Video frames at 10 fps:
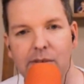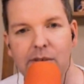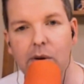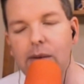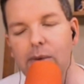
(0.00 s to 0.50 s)

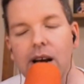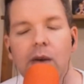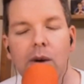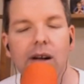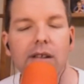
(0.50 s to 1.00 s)
No, anyway,
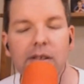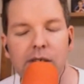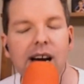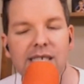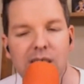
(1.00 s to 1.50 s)
well,
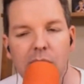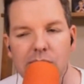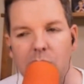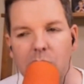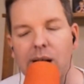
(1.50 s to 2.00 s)
you guys know the
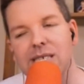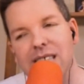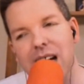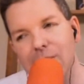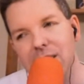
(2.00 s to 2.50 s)
story. I was
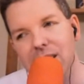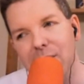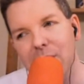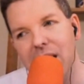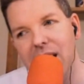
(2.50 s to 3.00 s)
stopped at the
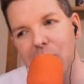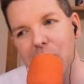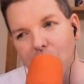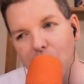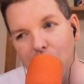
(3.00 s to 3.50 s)
Canadian
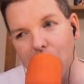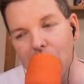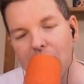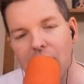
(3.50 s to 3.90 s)
border.